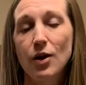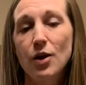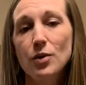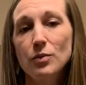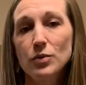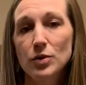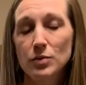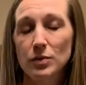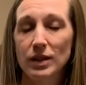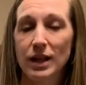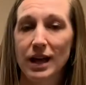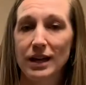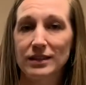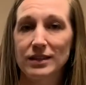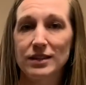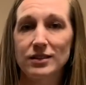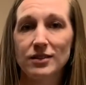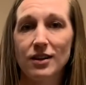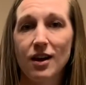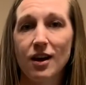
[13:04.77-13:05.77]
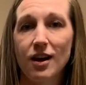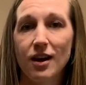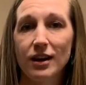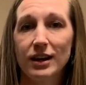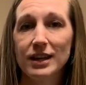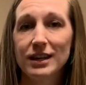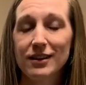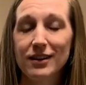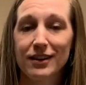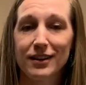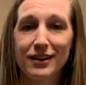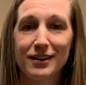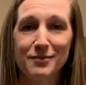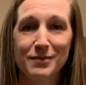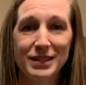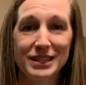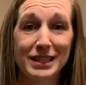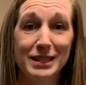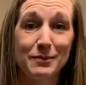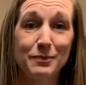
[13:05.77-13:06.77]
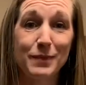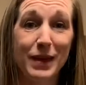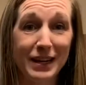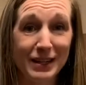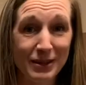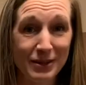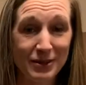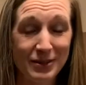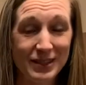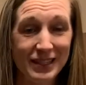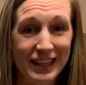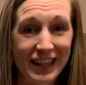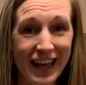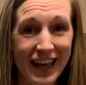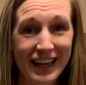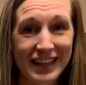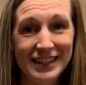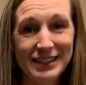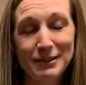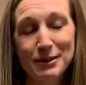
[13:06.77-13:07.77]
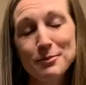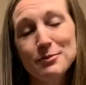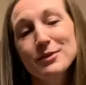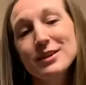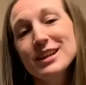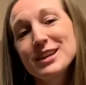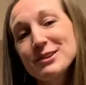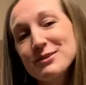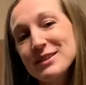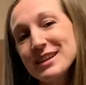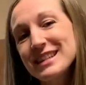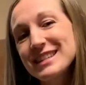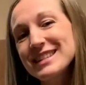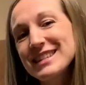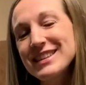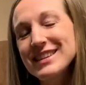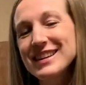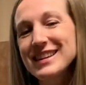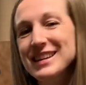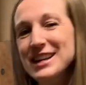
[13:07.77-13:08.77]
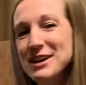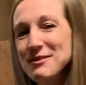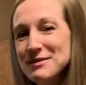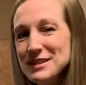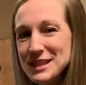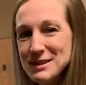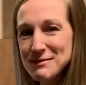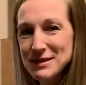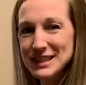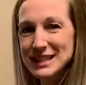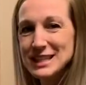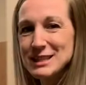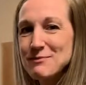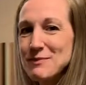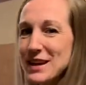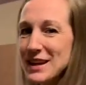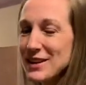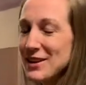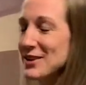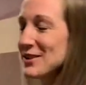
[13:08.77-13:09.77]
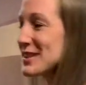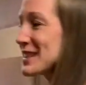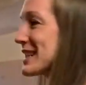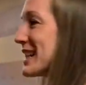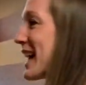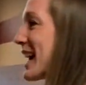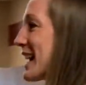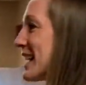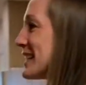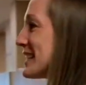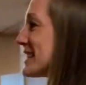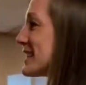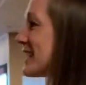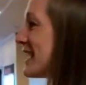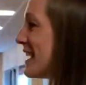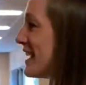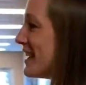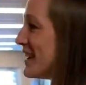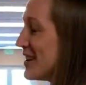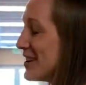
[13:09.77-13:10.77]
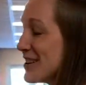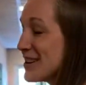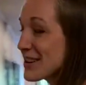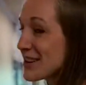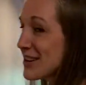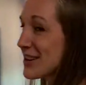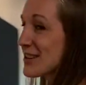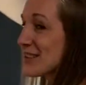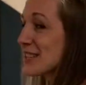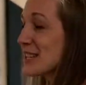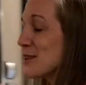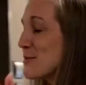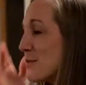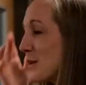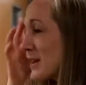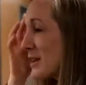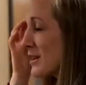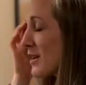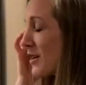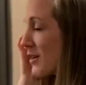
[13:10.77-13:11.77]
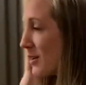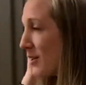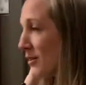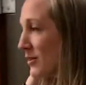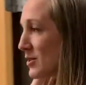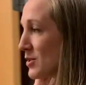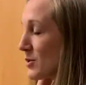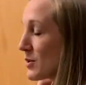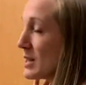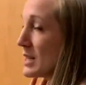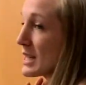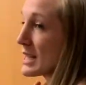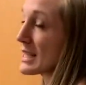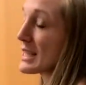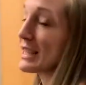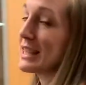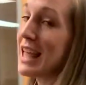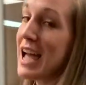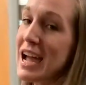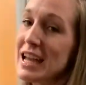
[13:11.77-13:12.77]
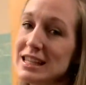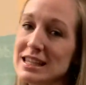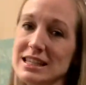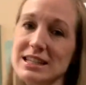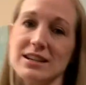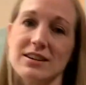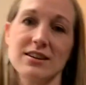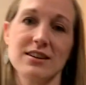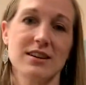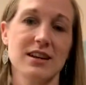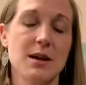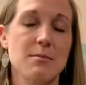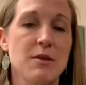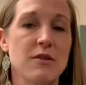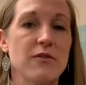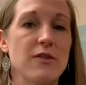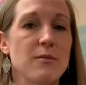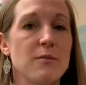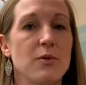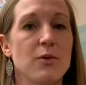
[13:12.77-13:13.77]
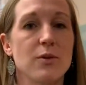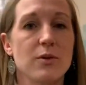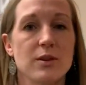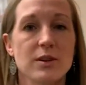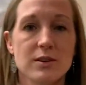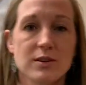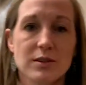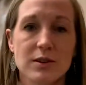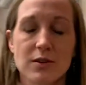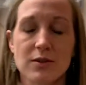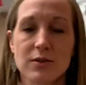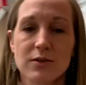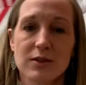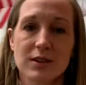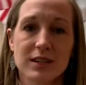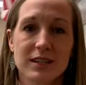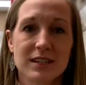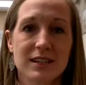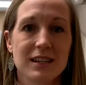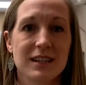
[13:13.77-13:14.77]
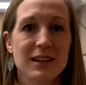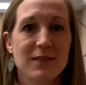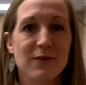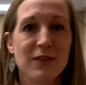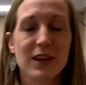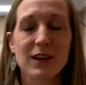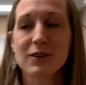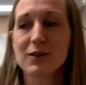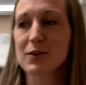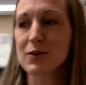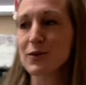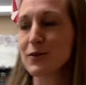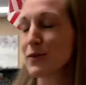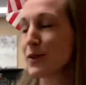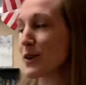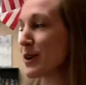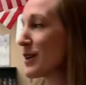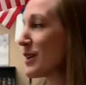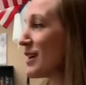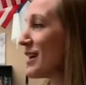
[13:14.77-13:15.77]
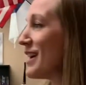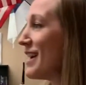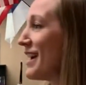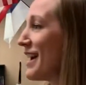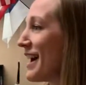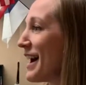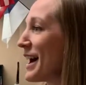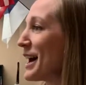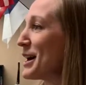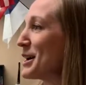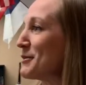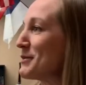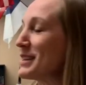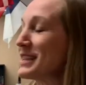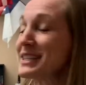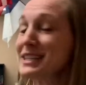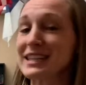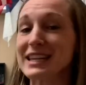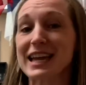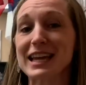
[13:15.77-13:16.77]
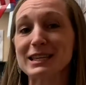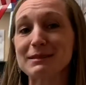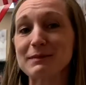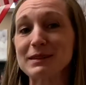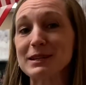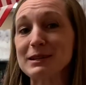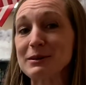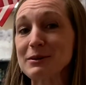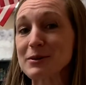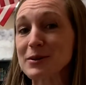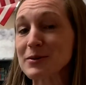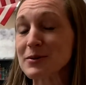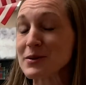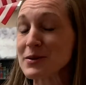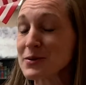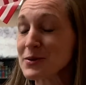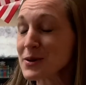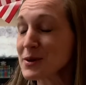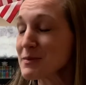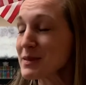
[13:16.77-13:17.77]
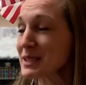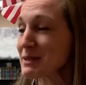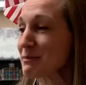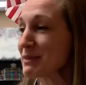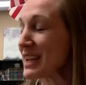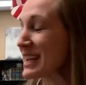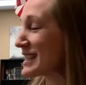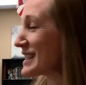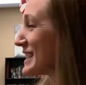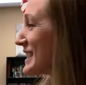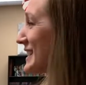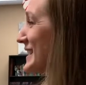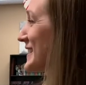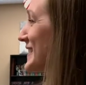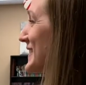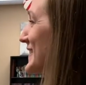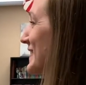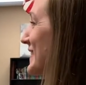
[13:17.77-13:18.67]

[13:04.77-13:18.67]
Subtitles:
homeroom classes are here in Mrs. Benko's class. So I'll bring you in so you can come see Mrs. Benko's class. Kirsten Benko joined us last year, coming from Cornerstone Christian in Vancouver, and she has been an enormous blessing to